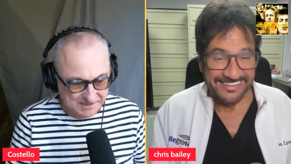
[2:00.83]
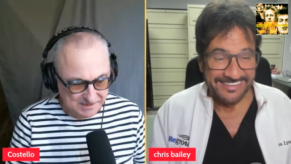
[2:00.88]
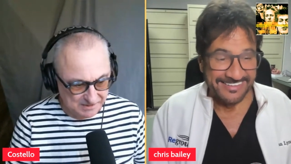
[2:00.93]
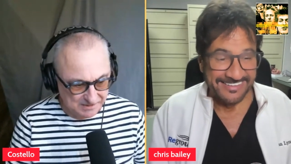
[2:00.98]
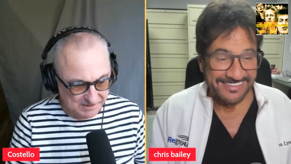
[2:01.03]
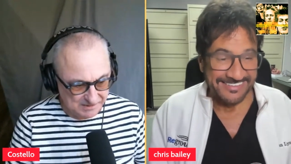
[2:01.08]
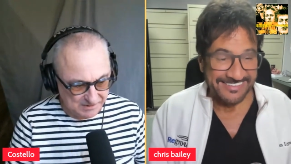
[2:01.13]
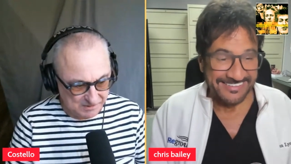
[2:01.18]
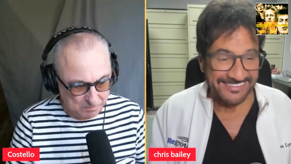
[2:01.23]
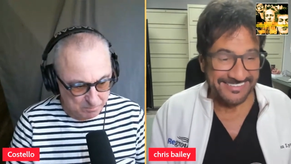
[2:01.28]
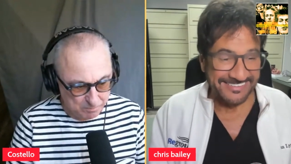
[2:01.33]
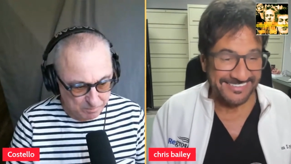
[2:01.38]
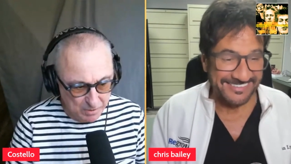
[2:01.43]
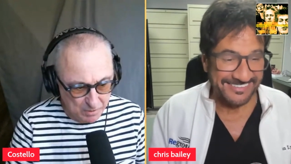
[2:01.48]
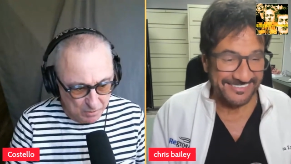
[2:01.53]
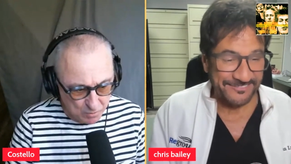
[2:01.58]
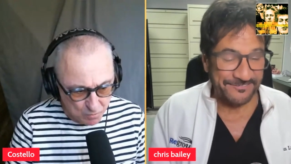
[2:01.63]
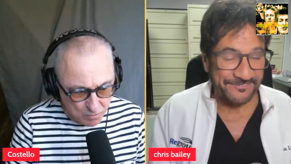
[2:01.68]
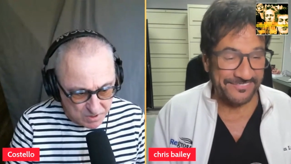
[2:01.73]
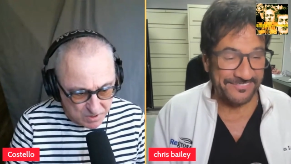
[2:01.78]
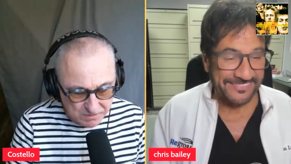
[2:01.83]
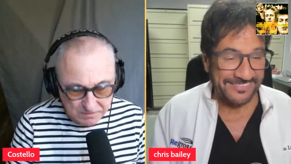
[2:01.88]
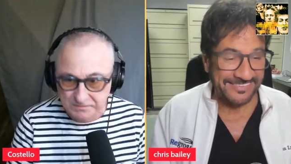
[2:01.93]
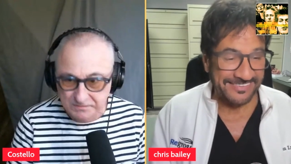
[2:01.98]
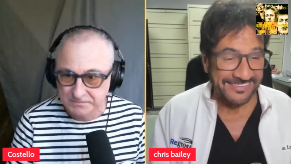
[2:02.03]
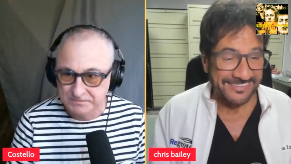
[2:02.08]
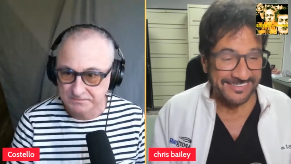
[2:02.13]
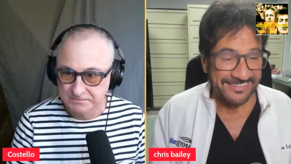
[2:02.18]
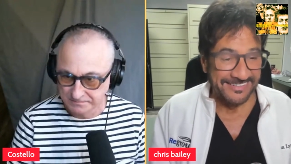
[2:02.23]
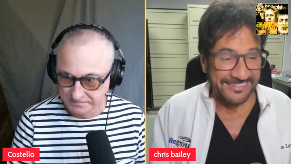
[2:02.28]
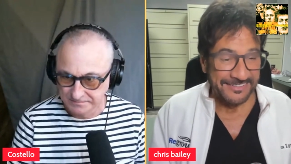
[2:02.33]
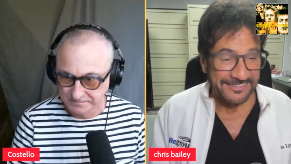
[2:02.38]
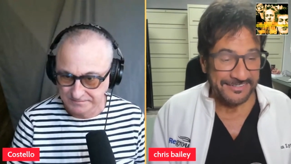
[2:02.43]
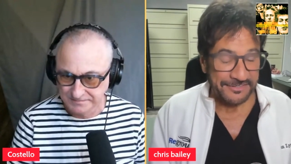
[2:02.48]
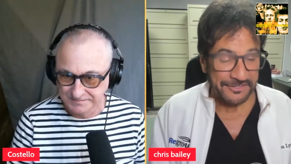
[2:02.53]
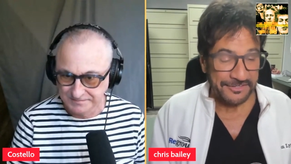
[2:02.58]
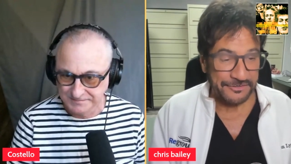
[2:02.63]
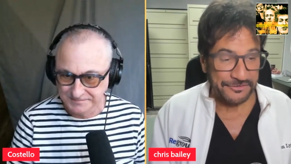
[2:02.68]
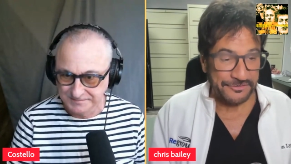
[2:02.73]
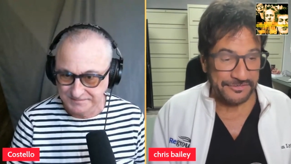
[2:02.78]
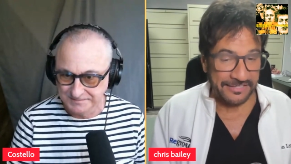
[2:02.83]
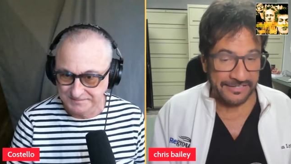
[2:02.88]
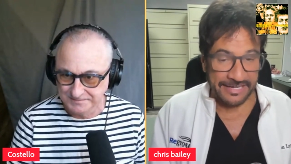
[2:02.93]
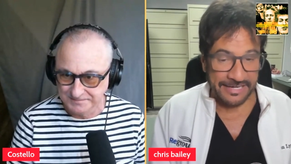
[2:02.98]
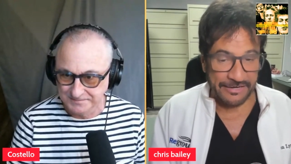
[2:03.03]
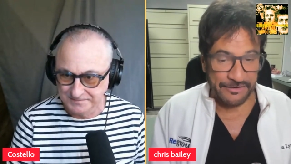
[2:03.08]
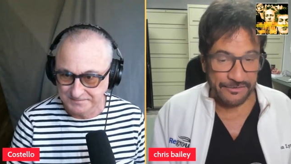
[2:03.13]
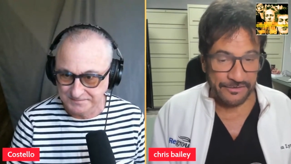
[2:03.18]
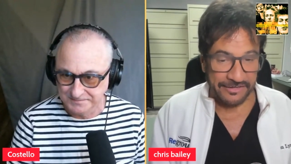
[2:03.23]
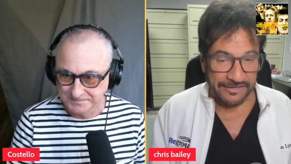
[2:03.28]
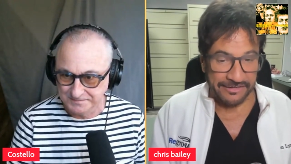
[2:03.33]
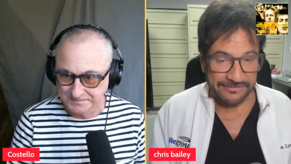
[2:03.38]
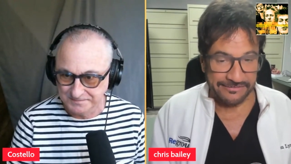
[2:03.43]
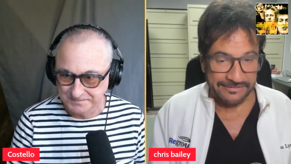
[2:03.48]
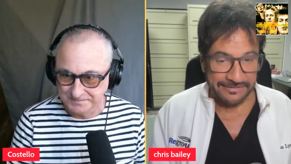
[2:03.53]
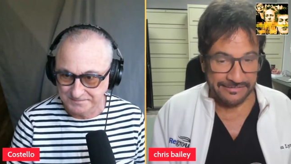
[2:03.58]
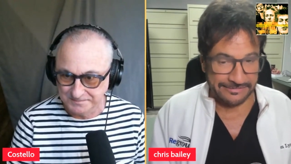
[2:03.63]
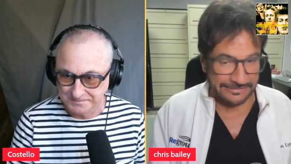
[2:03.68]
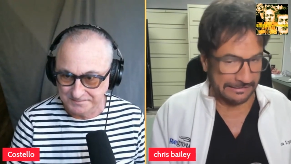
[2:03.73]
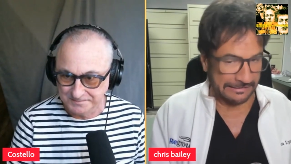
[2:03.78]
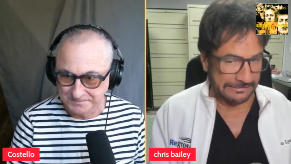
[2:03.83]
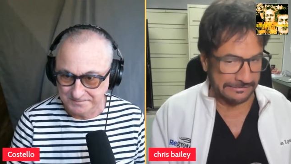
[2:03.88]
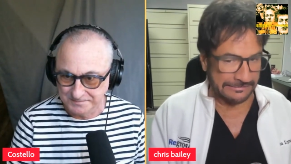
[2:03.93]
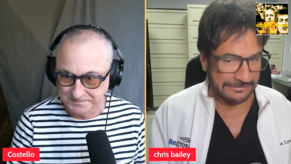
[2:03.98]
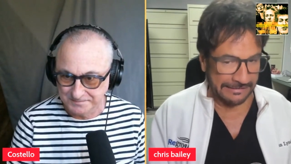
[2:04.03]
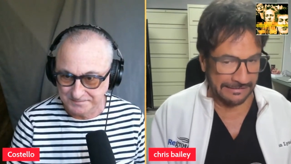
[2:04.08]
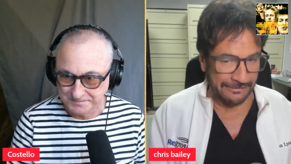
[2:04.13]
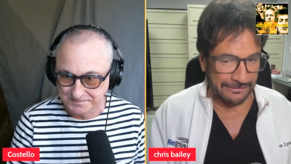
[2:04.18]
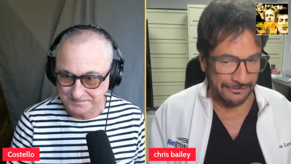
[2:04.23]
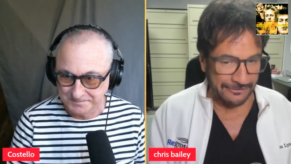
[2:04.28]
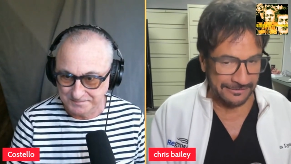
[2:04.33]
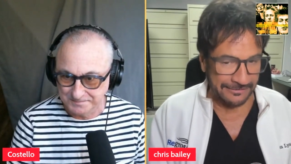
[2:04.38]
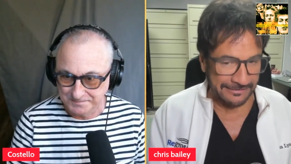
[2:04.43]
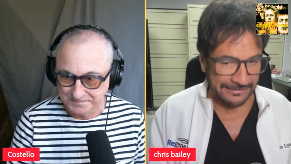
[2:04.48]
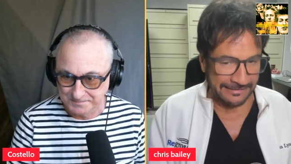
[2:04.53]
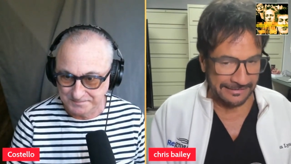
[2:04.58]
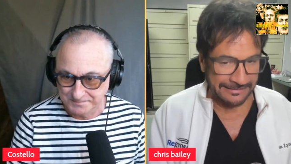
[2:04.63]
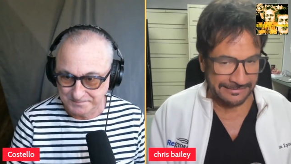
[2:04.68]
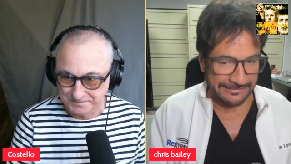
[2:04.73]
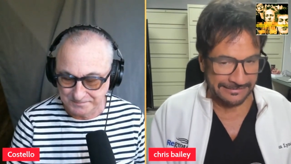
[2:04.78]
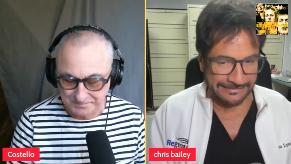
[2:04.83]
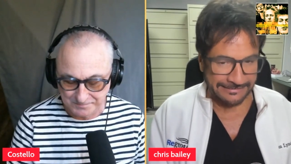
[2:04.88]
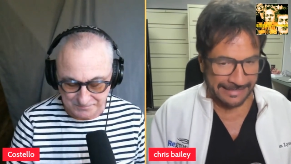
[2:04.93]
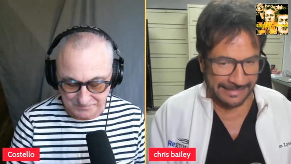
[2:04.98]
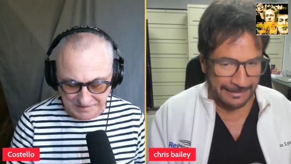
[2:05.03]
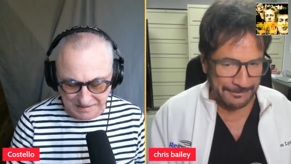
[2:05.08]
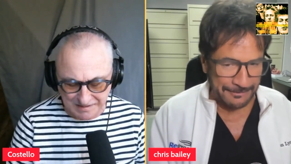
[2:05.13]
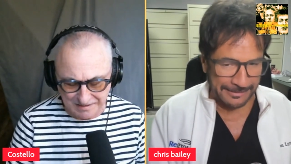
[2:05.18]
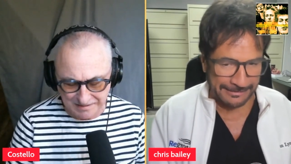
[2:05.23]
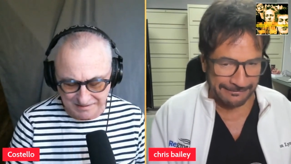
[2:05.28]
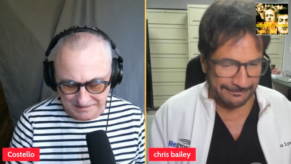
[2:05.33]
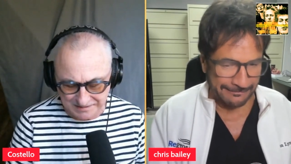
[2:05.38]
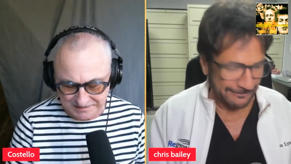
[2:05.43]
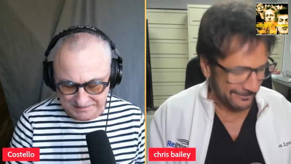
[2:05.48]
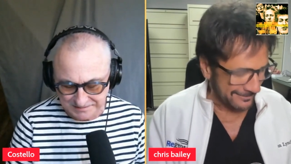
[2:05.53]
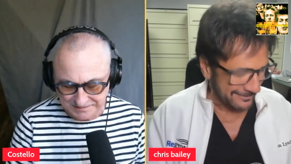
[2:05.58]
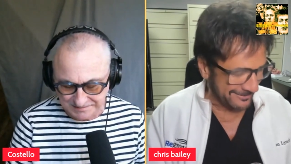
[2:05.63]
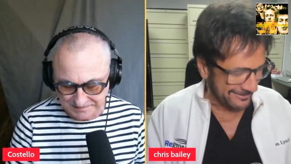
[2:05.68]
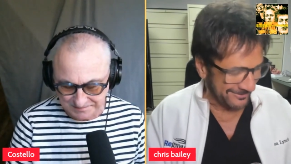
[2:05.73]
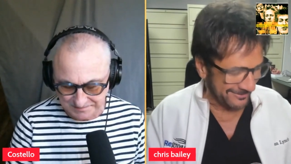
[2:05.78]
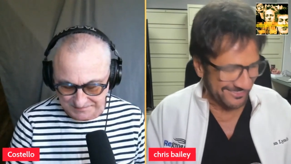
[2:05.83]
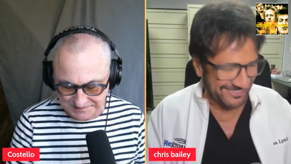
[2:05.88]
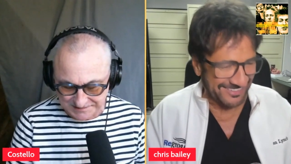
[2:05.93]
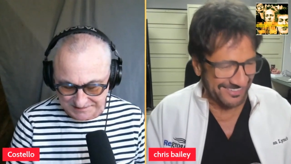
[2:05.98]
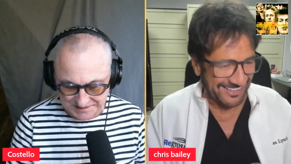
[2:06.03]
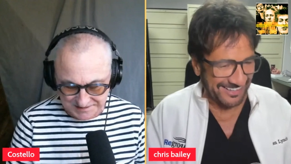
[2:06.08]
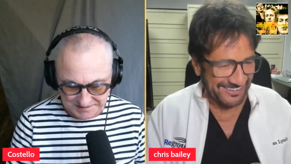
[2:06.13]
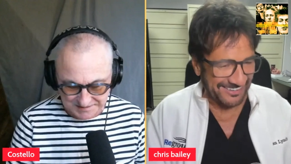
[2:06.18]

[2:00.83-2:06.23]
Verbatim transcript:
Speaker 1: Oh, boo. Oh, you sound angry, Costello. It's Costello. damn it.